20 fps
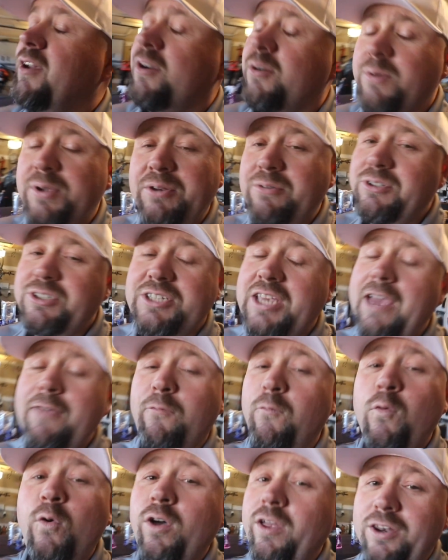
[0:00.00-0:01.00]
we don't just
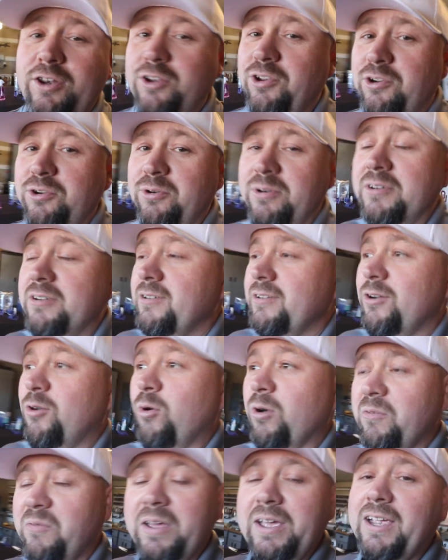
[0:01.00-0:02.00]
have one new
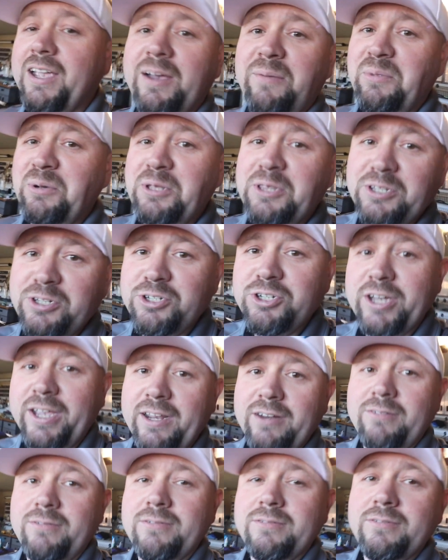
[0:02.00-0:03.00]
Corvette coming to this
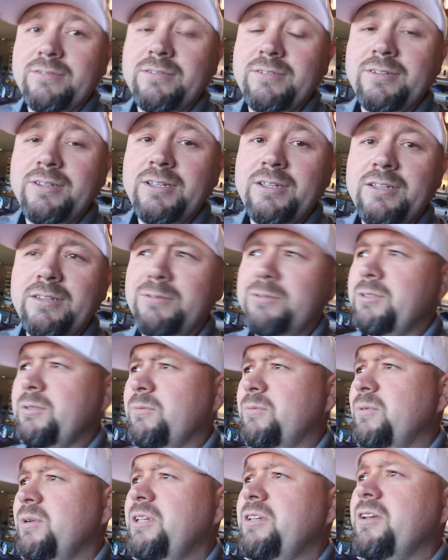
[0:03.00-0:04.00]
channel.
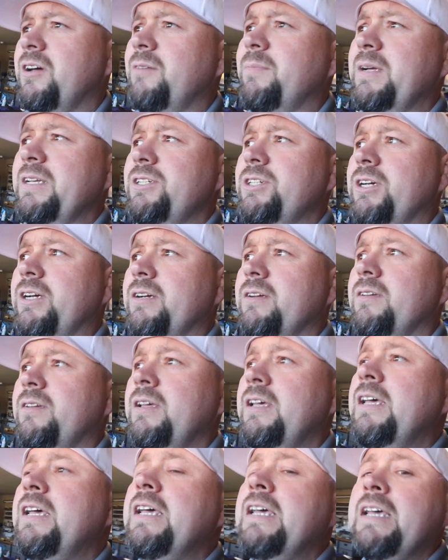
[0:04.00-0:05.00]
What are you talking about, Chuck?
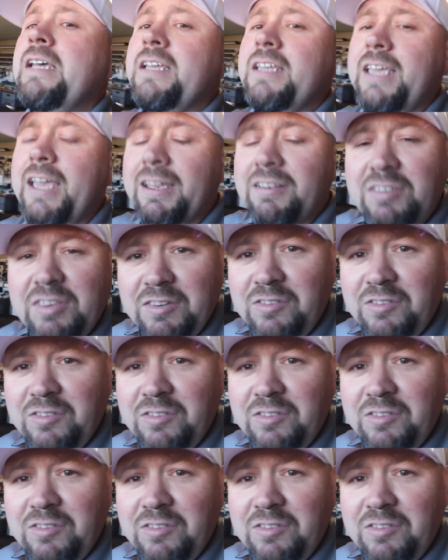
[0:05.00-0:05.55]
Yes, the